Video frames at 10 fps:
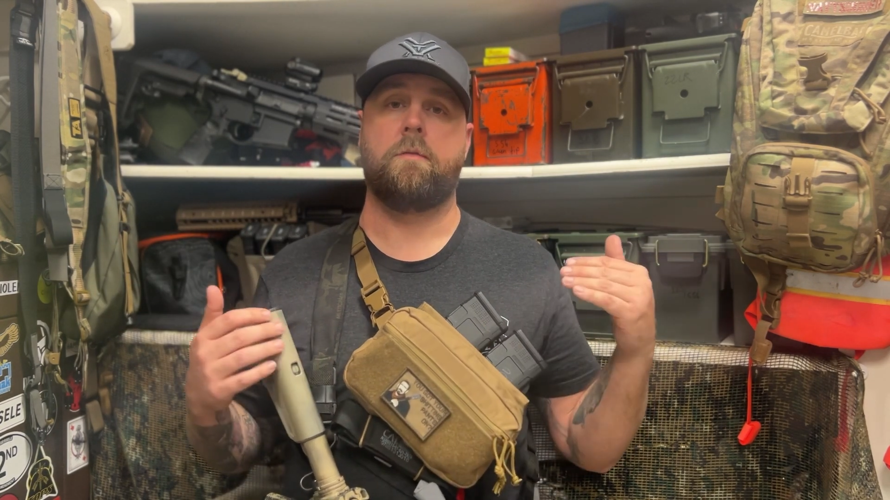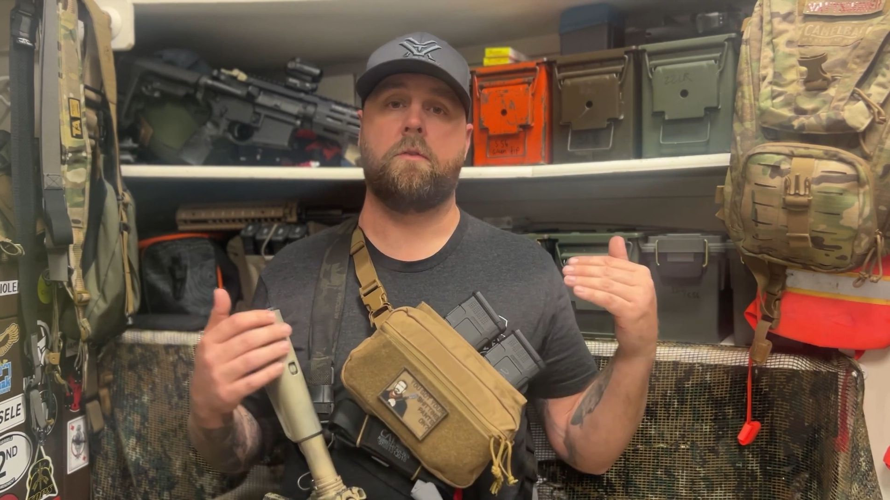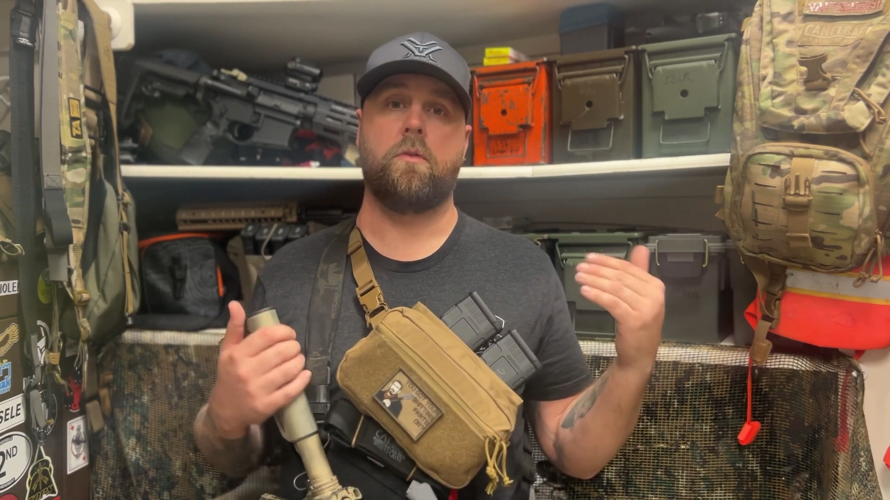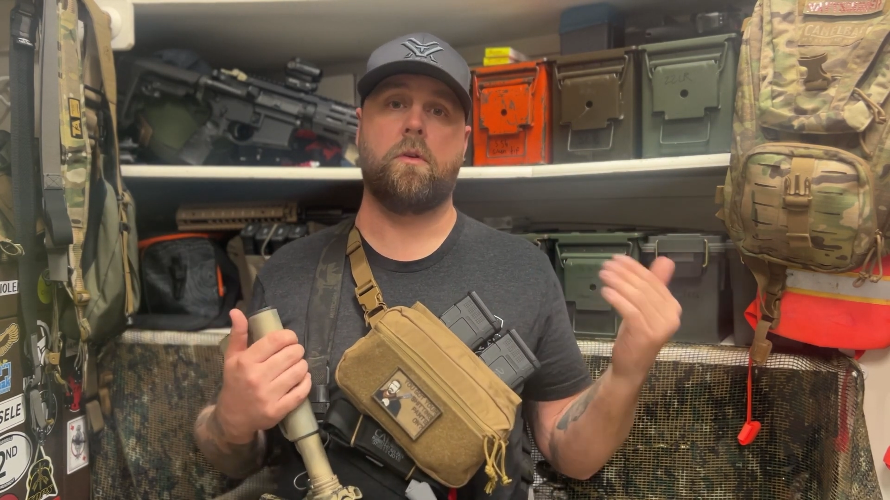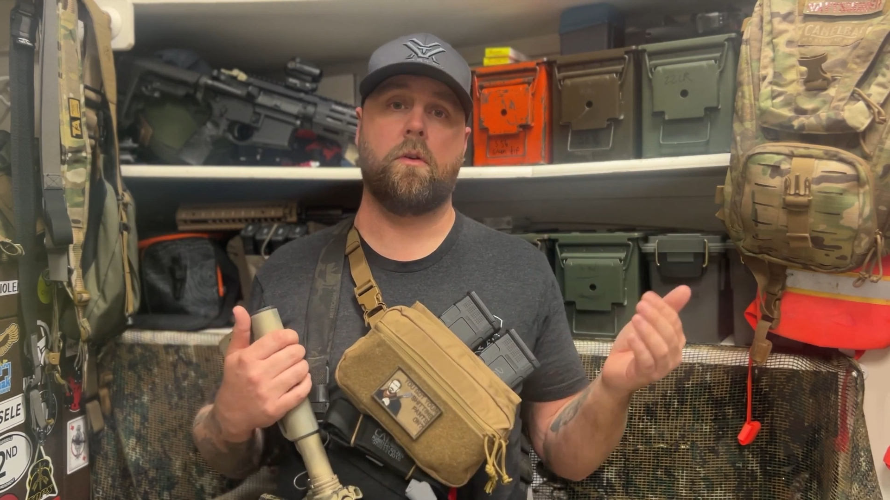If
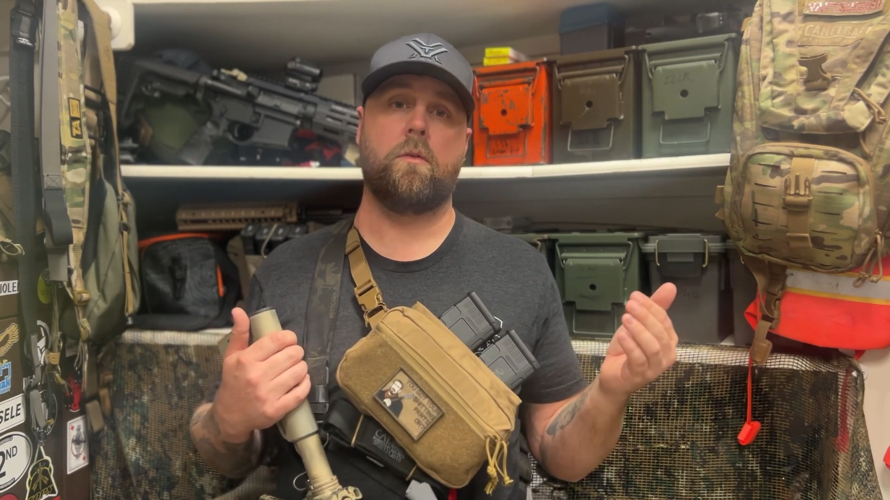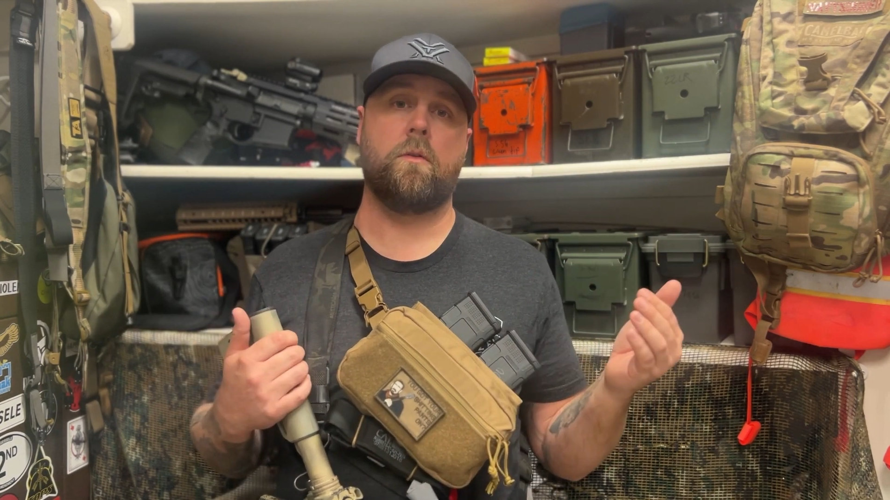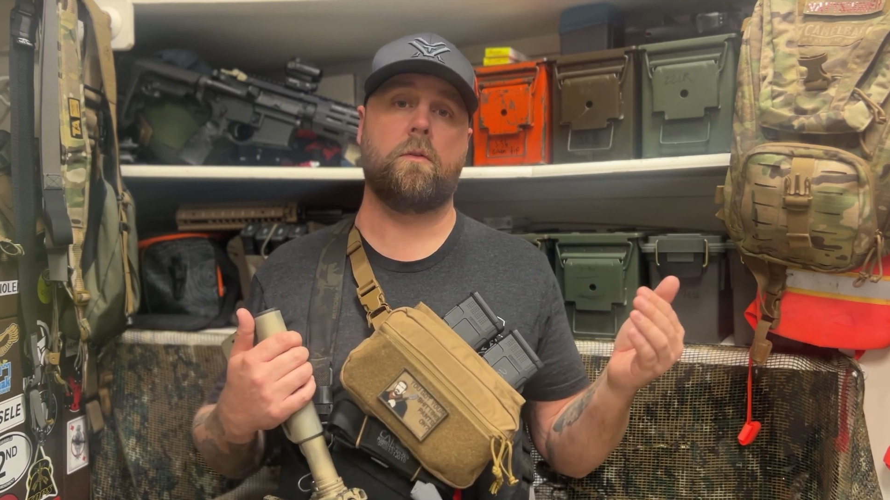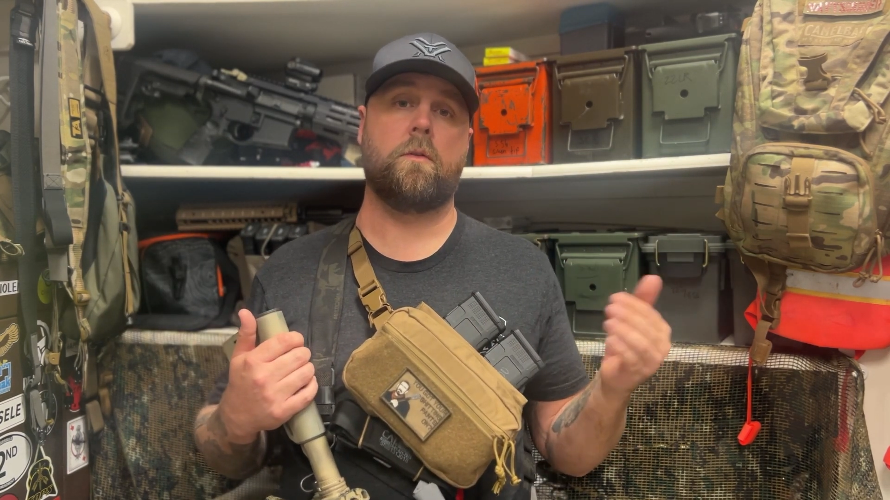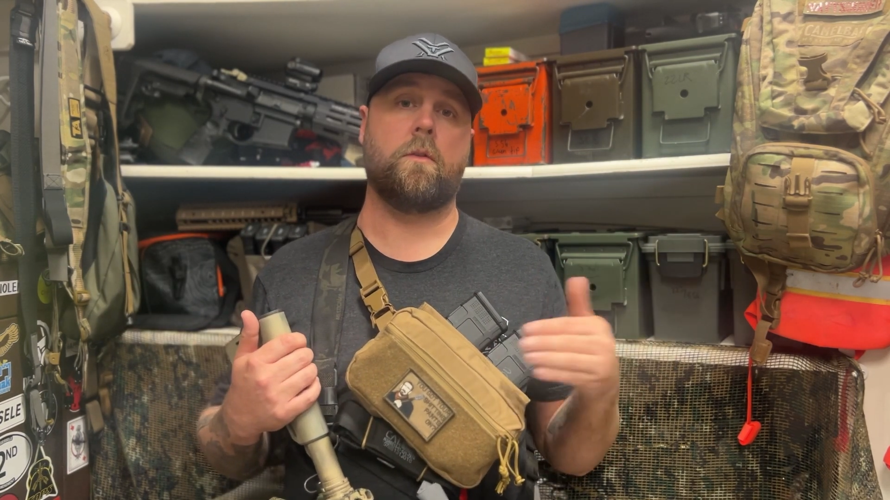you
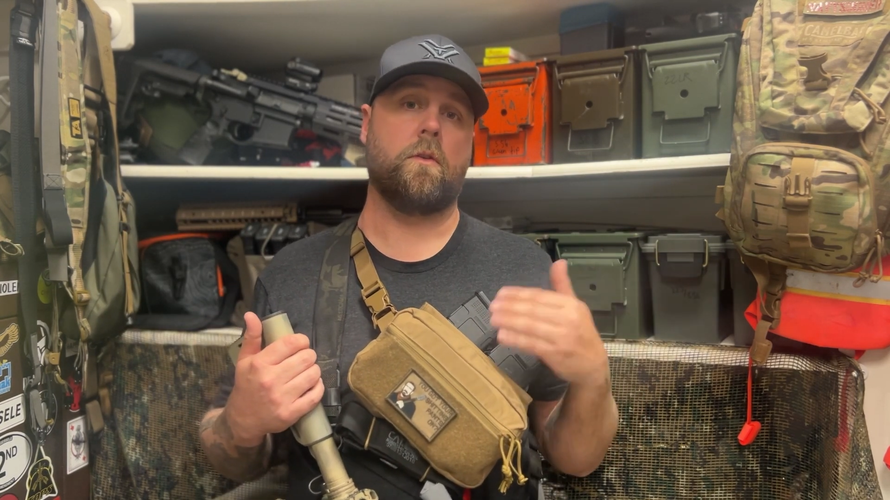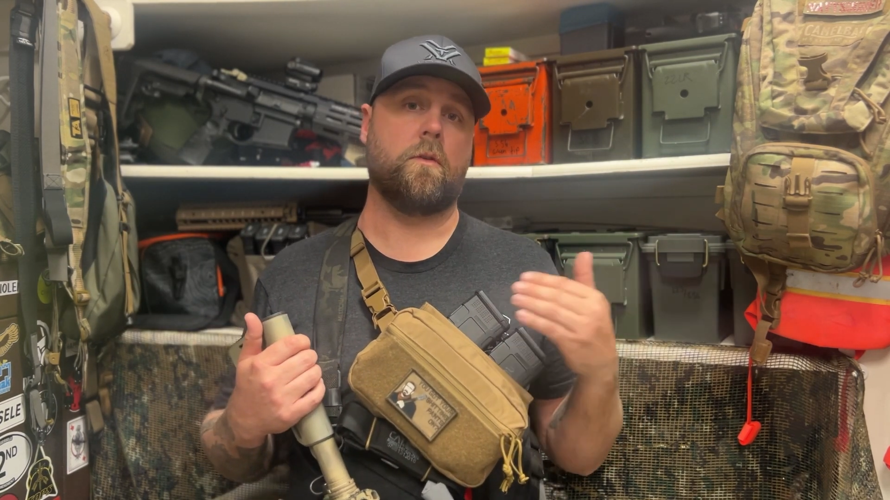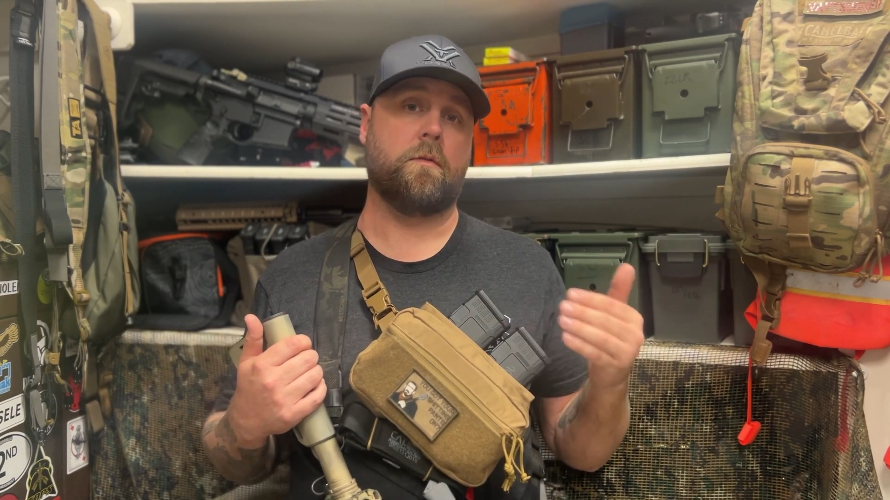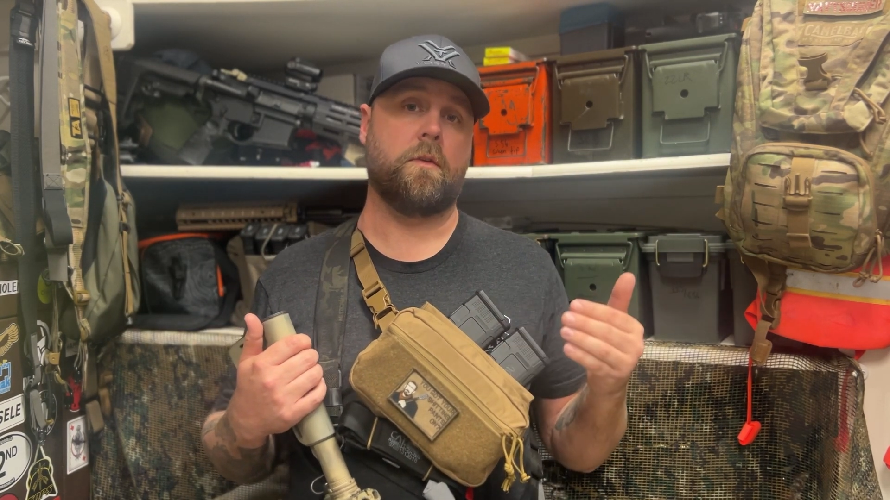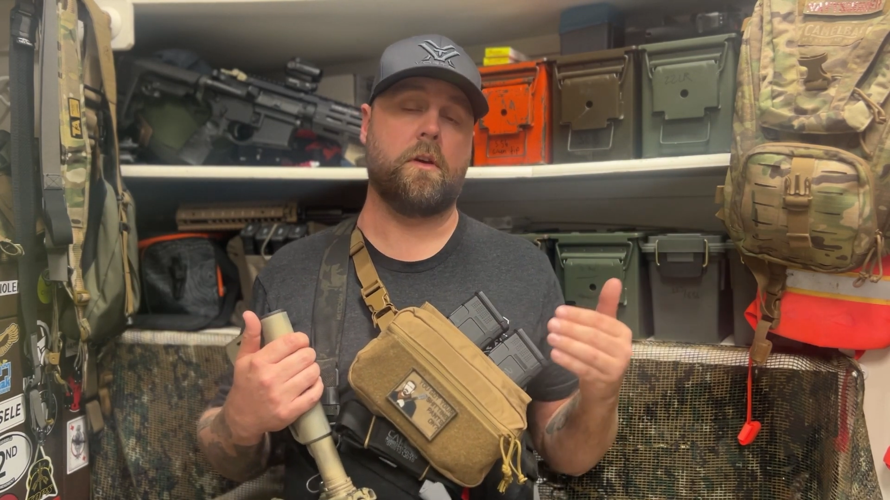use
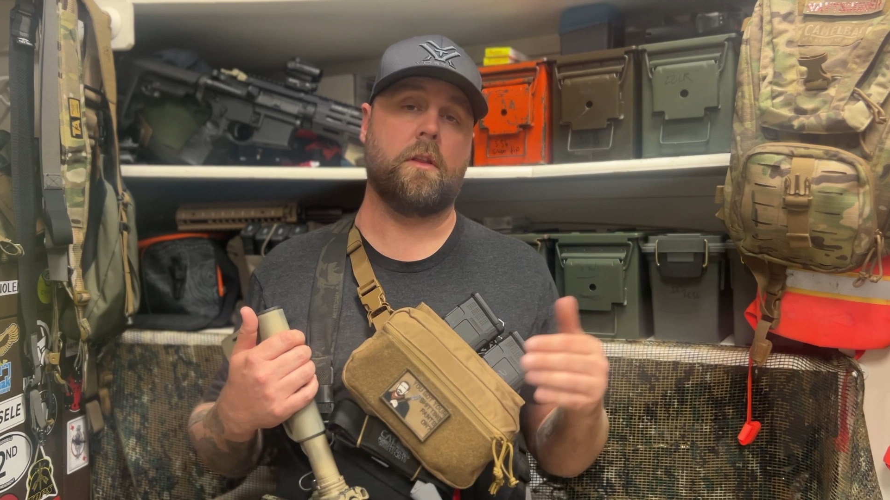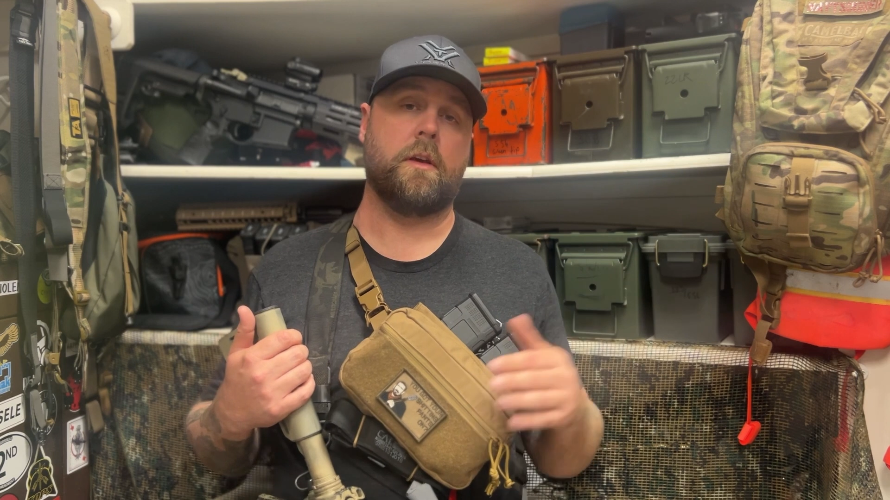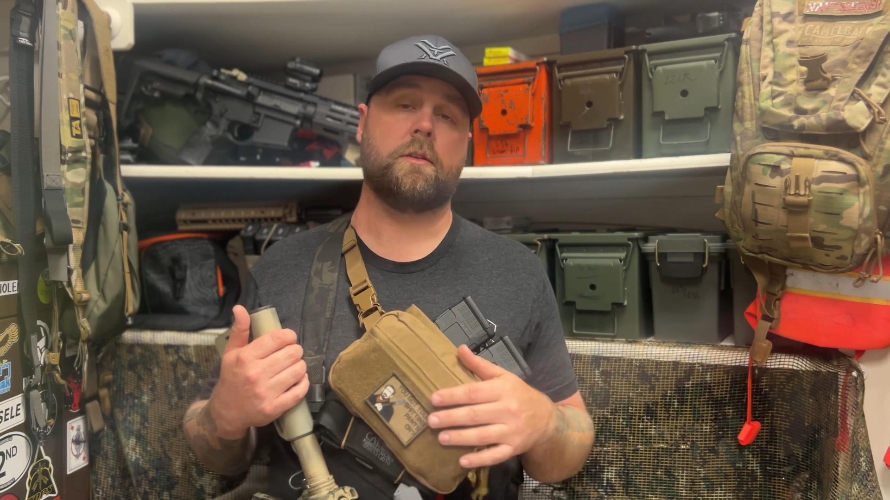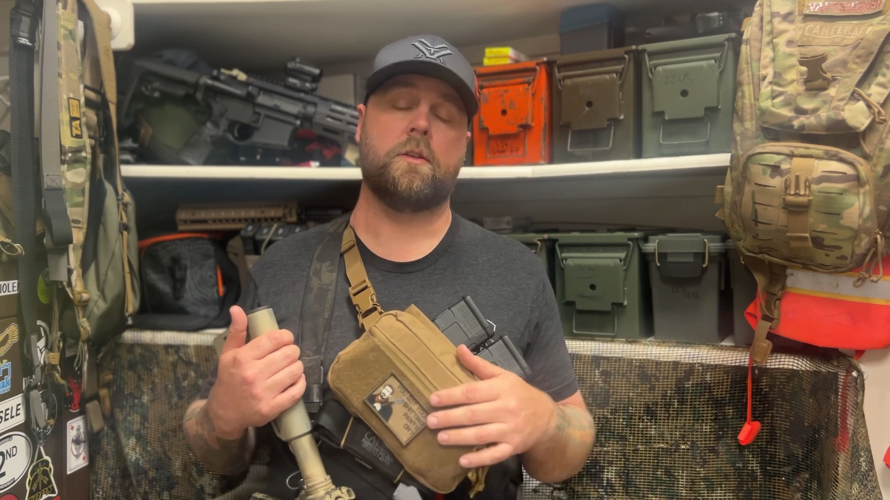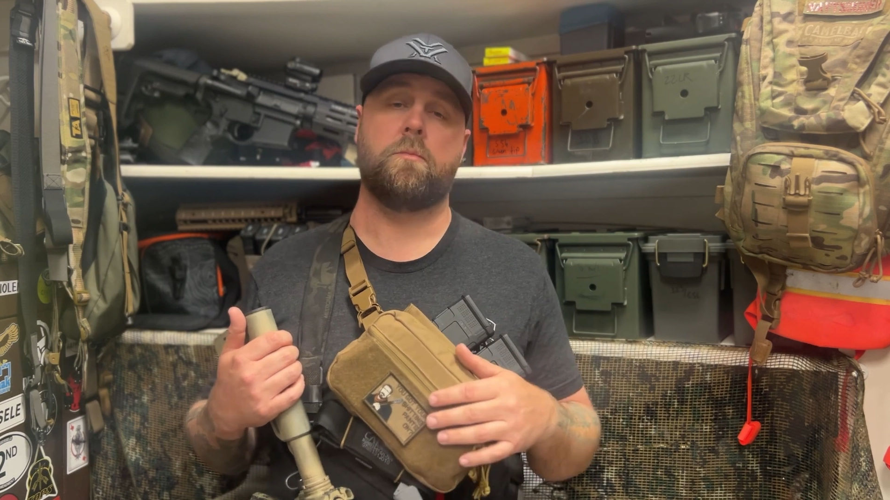those affiliate links